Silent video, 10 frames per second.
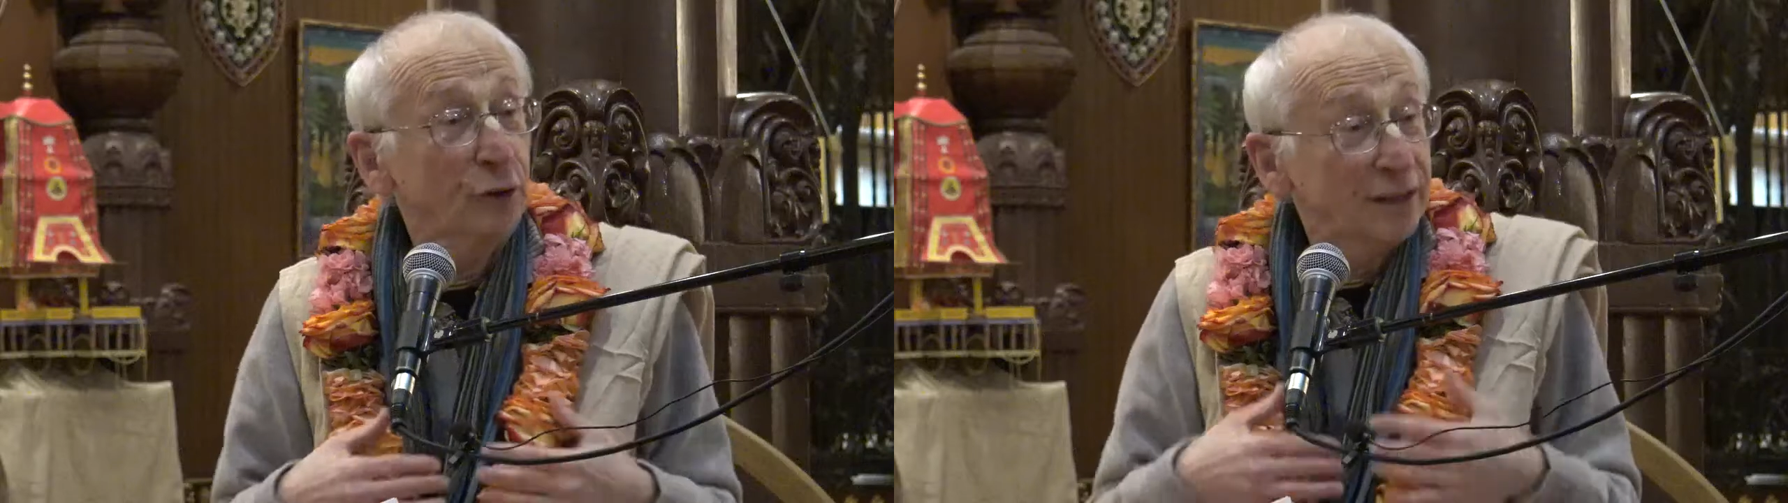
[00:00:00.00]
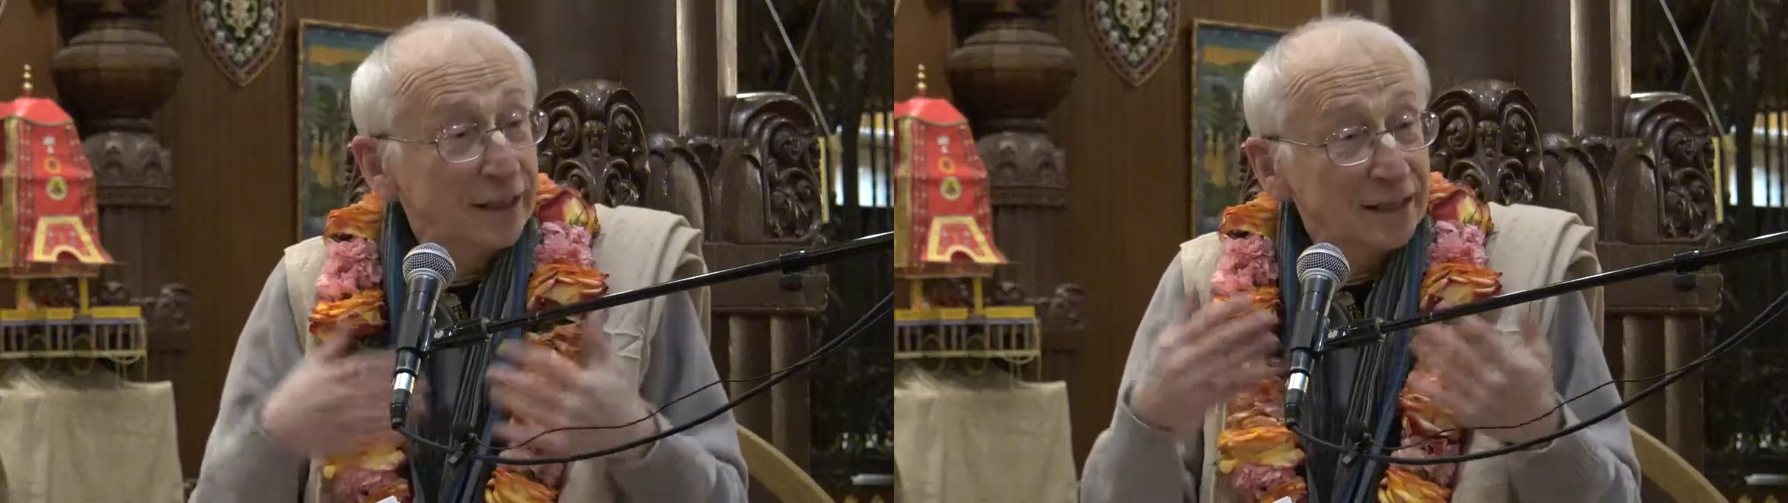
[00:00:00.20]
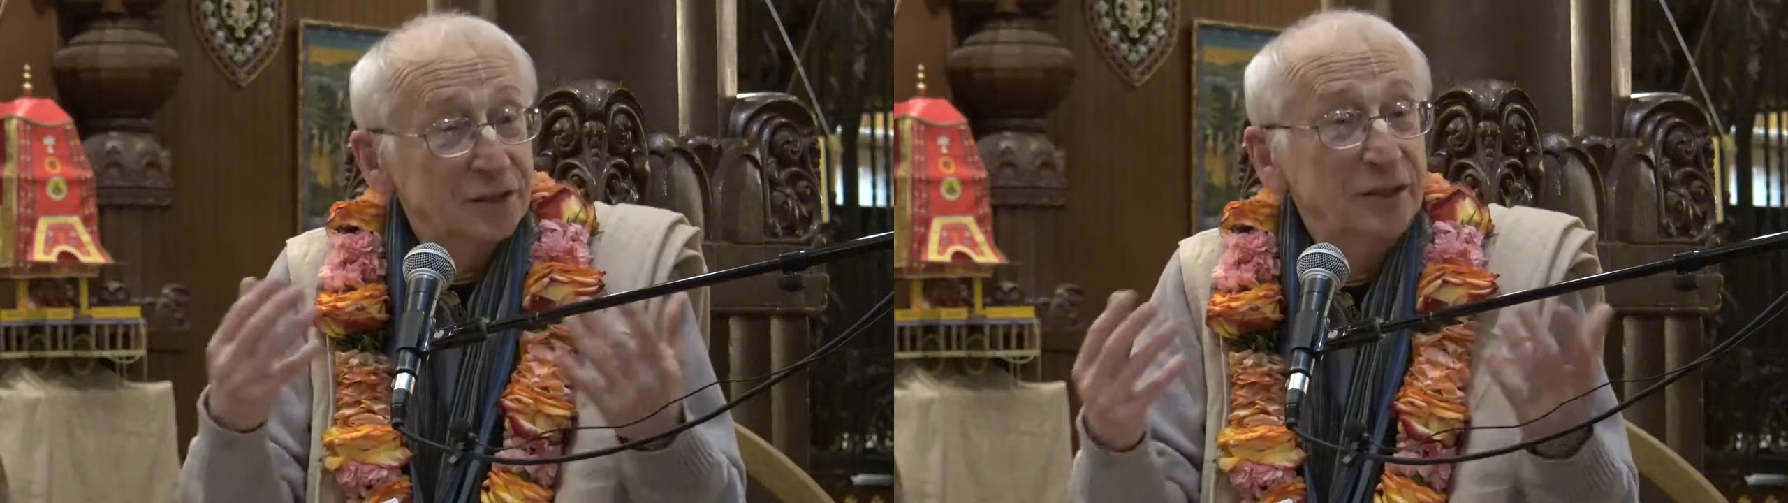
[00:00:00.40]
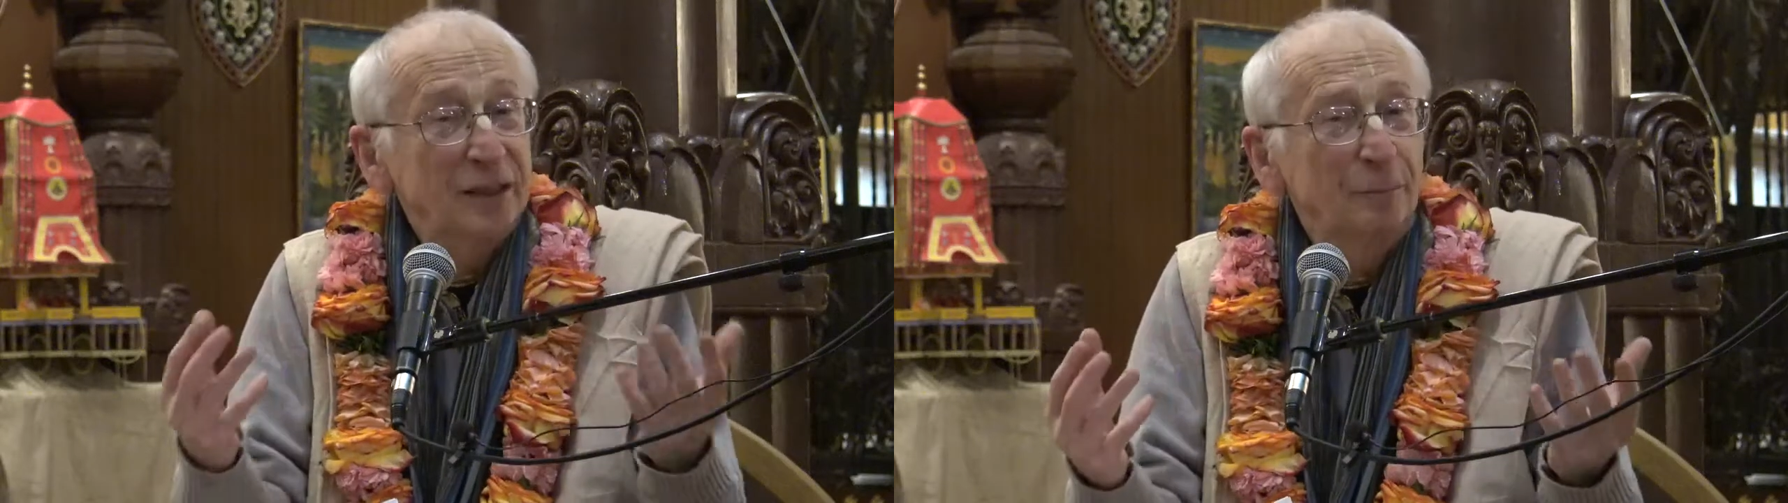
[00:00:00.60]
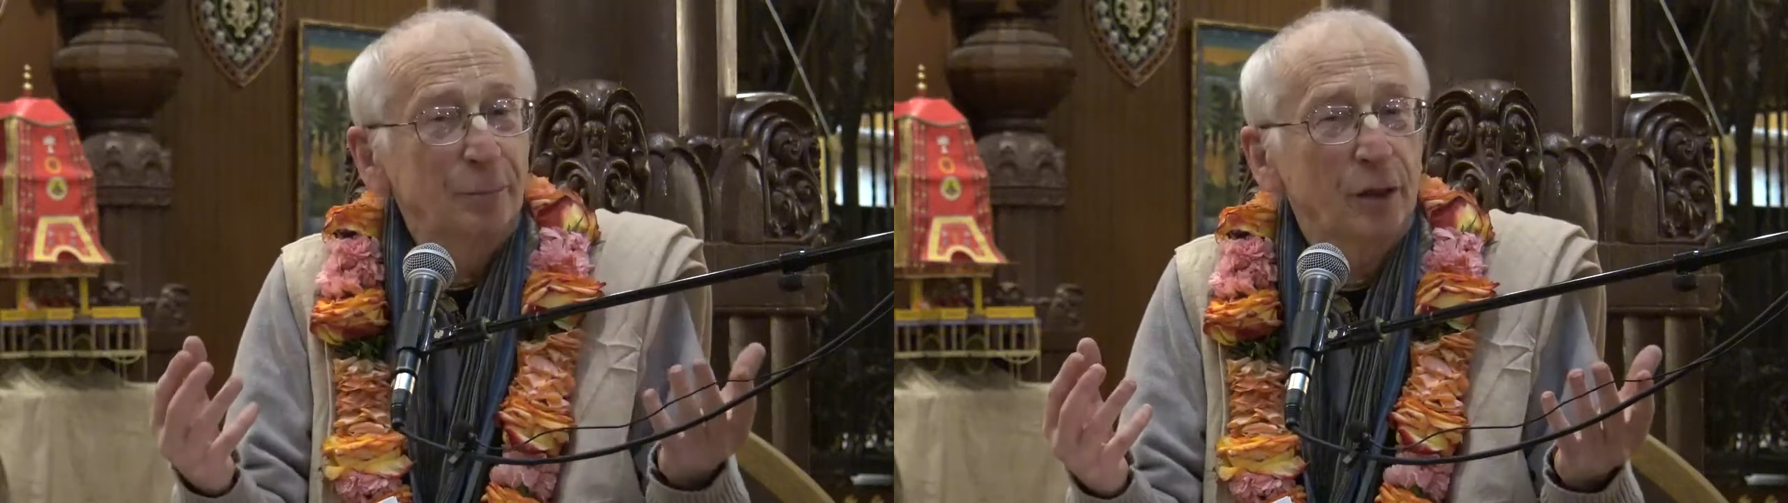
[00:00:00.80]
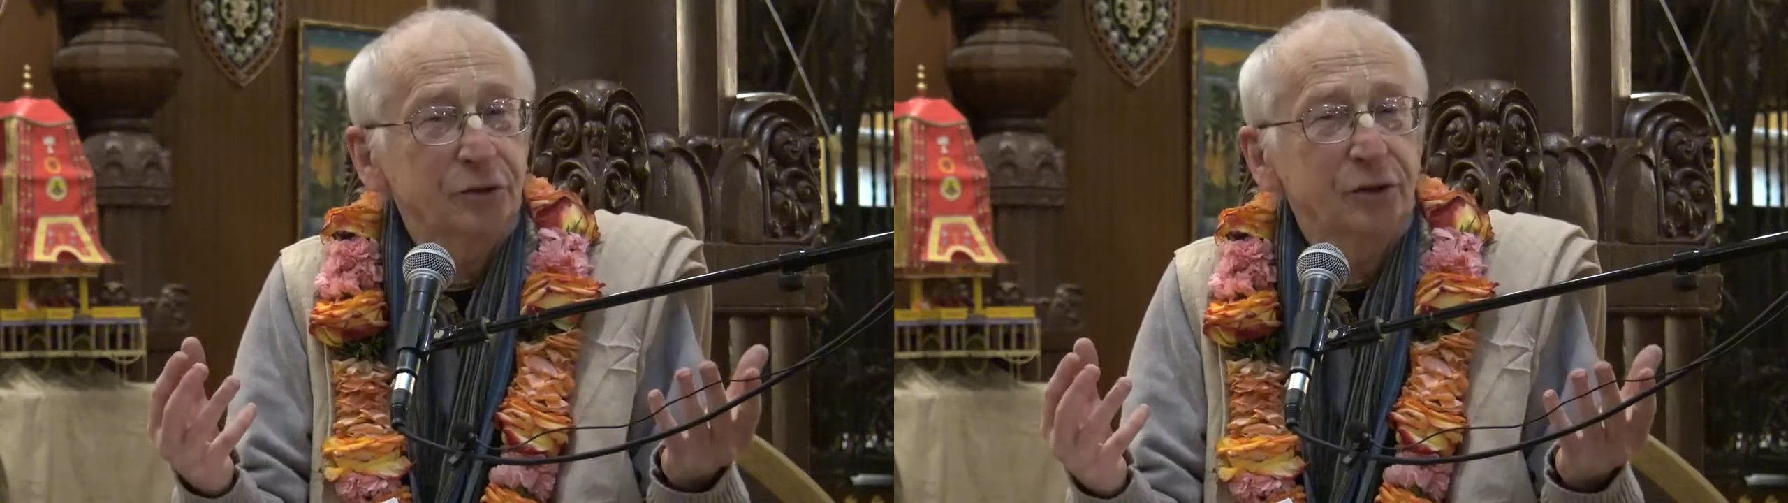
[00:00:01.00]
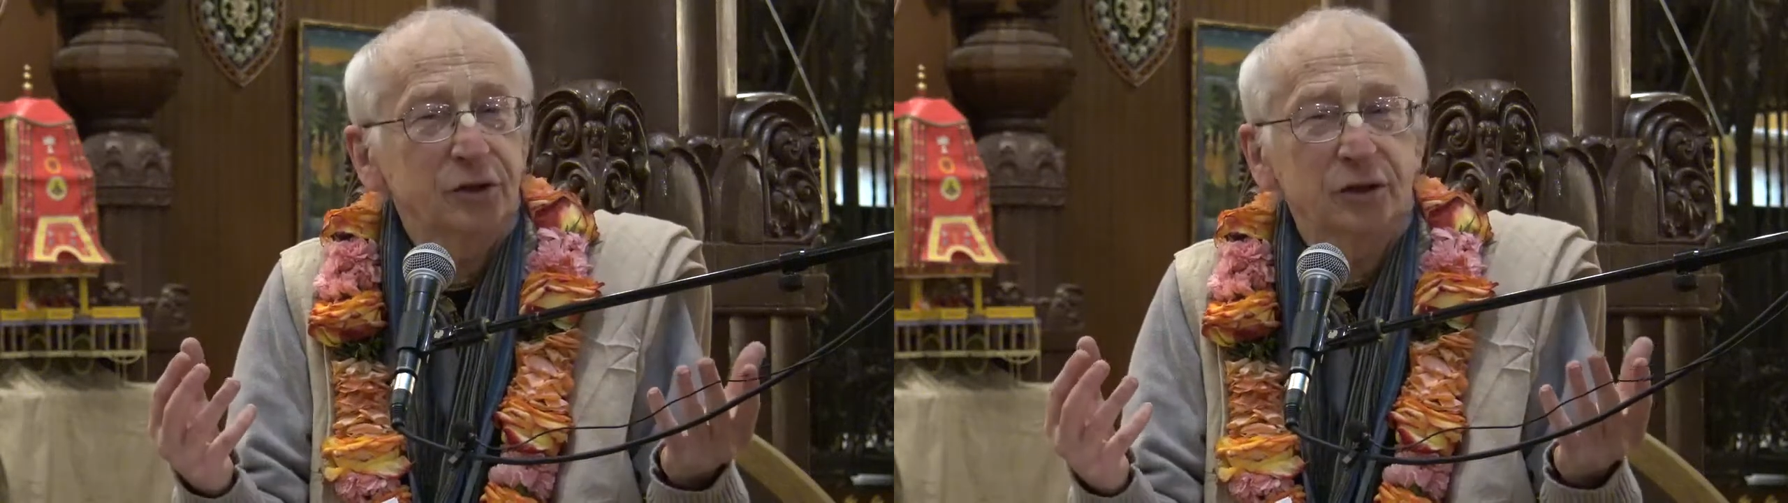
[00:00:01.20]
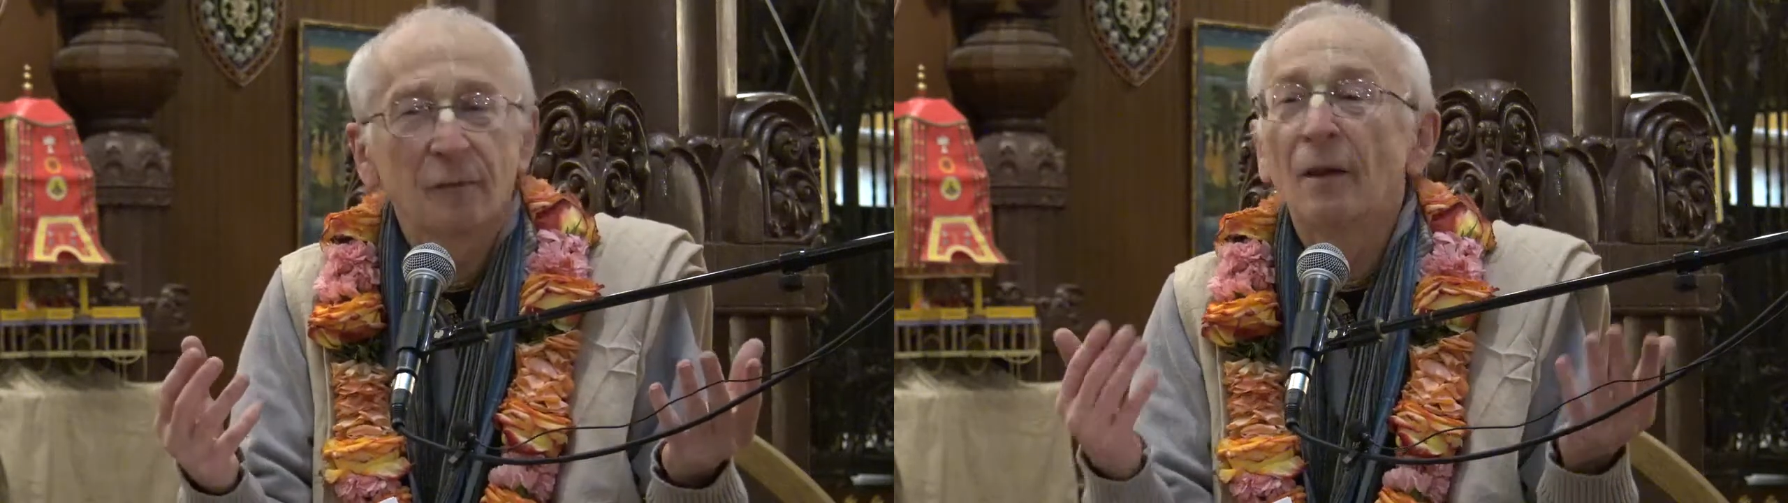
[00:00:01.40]
he gets the
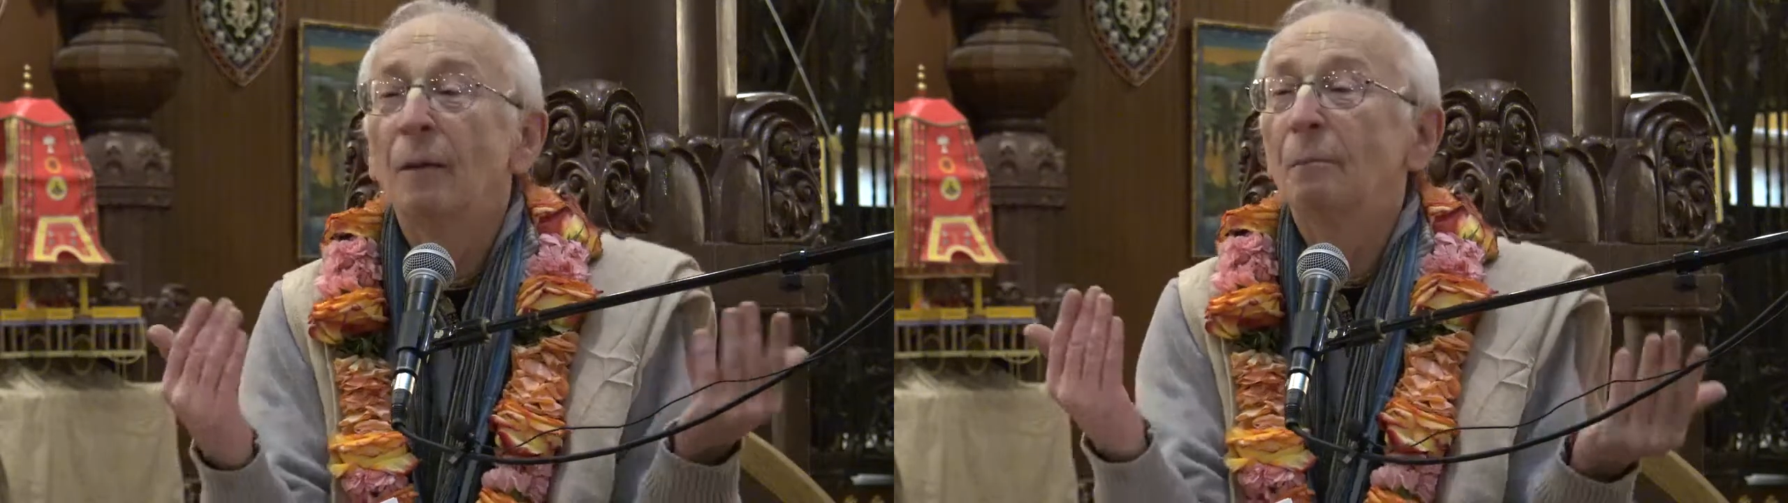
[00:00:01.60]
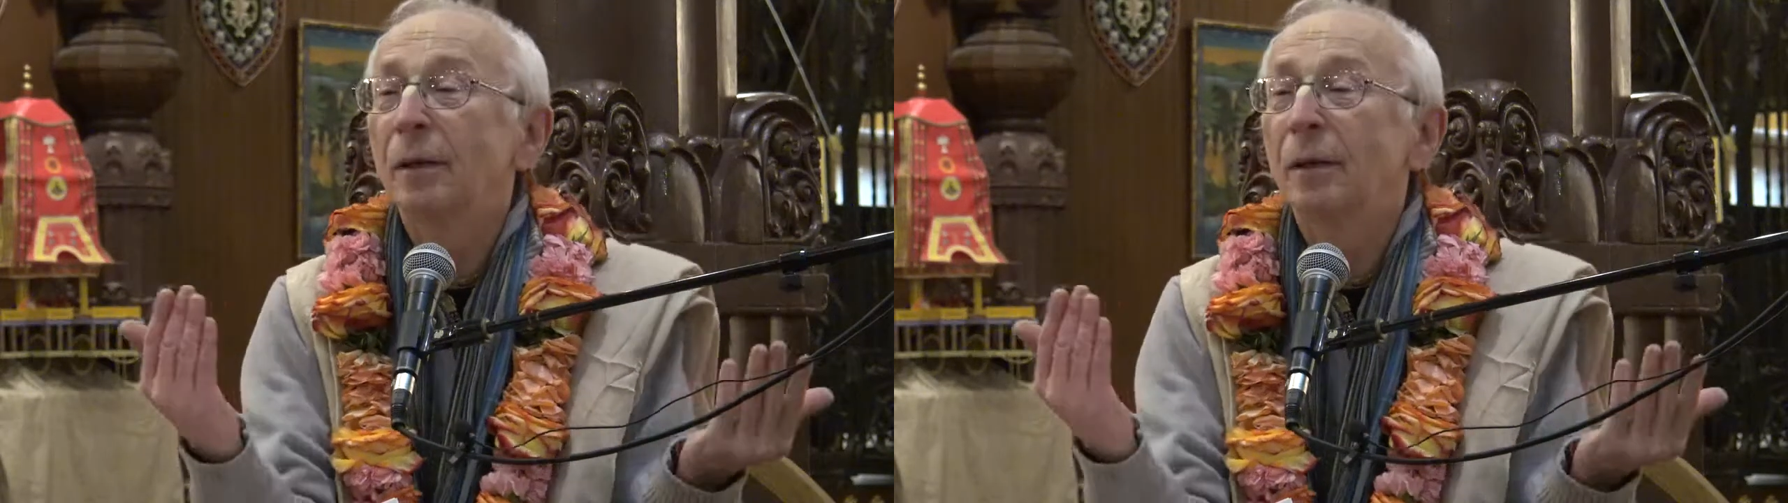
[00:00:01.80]
impulses,